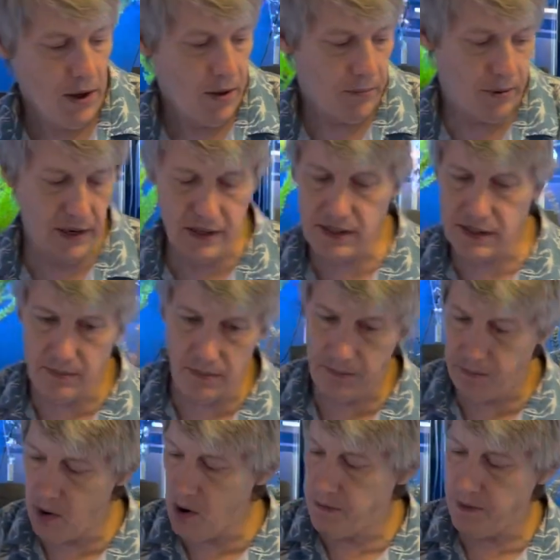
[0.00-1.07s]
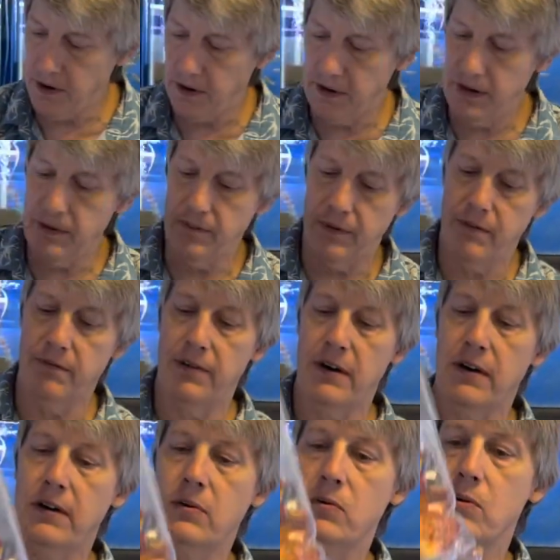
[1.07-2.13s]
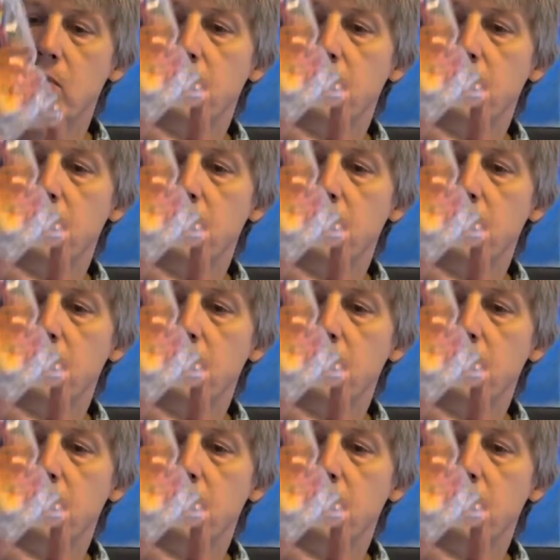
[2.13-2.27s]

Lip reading: place them appropriately, but very cool